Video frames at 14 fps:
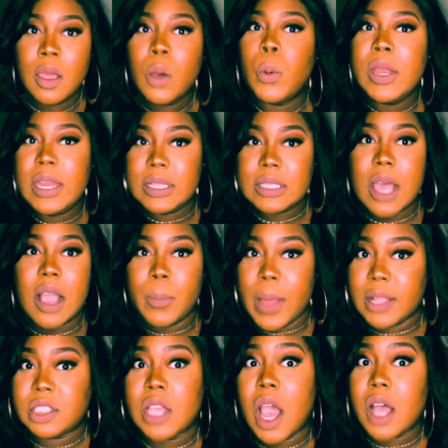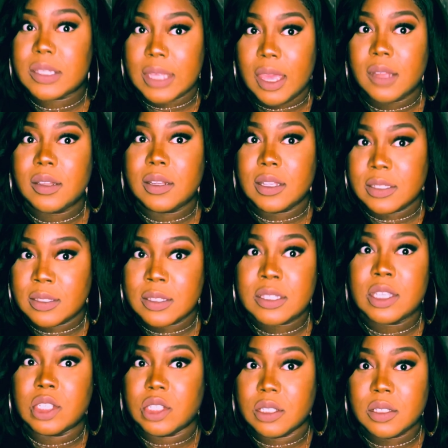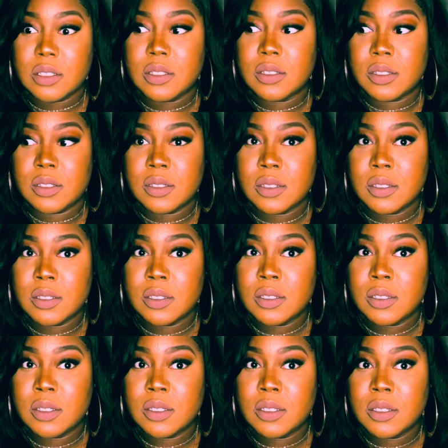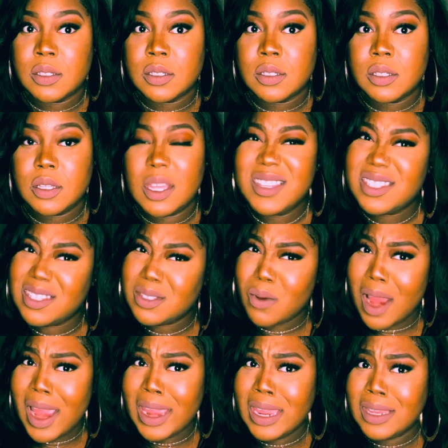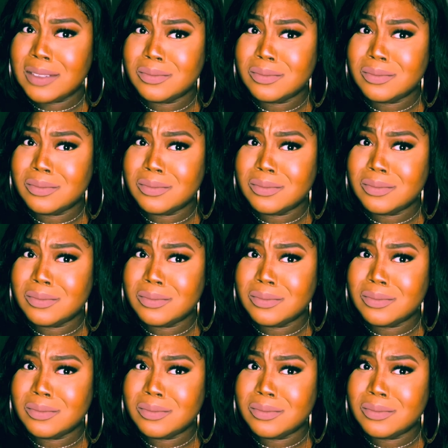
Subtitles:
We need to talk about y'all scandalous decisions. And she's right.